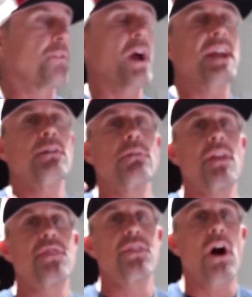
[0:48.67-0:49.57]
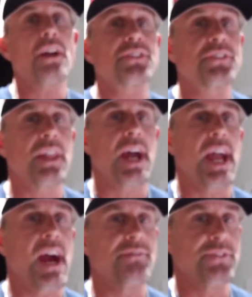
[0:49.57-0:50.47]
For I know the thoughts that
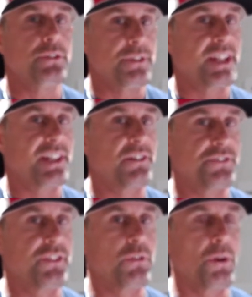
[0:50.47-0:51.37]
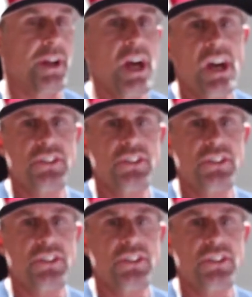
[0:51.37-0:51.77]
I have for you, declares the Lord."